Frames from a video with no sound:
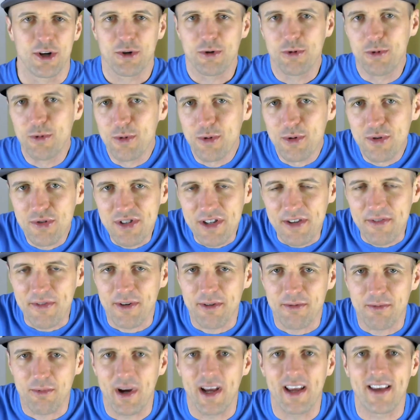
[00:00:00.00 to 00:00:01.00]
cool
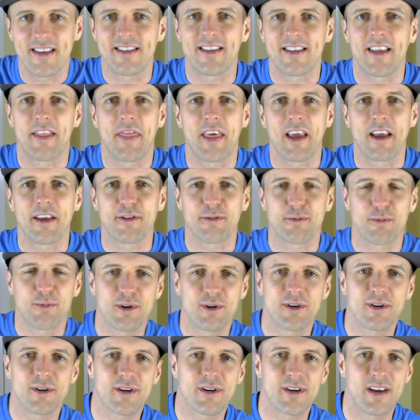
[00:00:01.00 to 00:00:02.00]
different ways that things
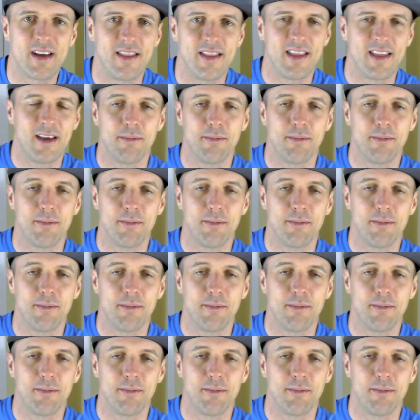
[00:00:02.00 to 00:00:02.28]
work and